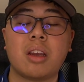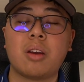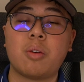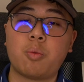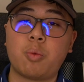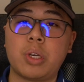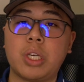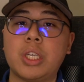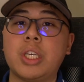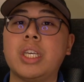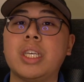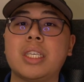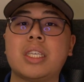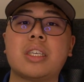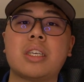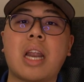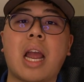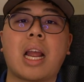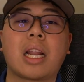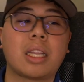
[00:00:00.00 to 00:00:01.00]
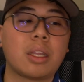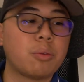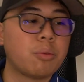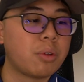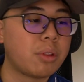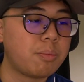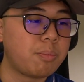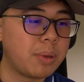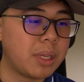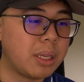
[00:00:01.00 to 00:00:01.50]
when you're interacting
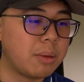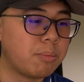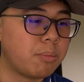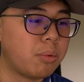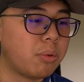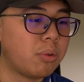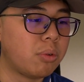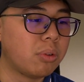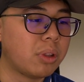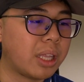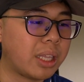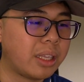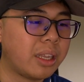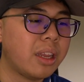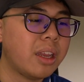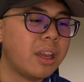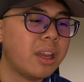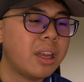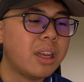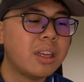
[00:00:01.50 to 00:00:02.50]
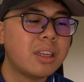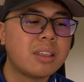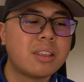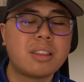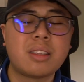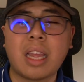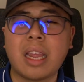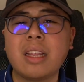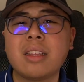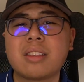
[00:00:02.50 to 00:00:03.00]
with people, and
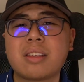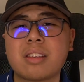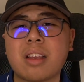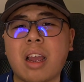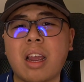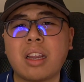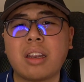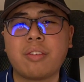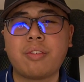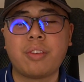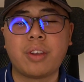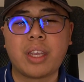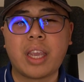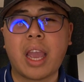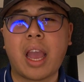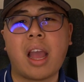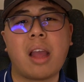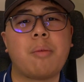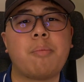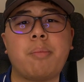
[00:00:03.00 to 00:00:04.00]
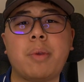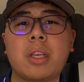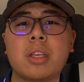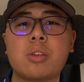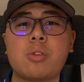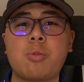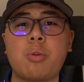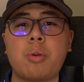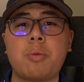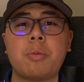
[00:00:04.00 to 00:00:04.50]
stay inside if you can,
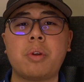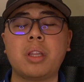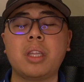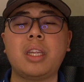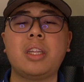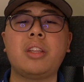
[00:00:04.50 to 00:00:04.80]
because we really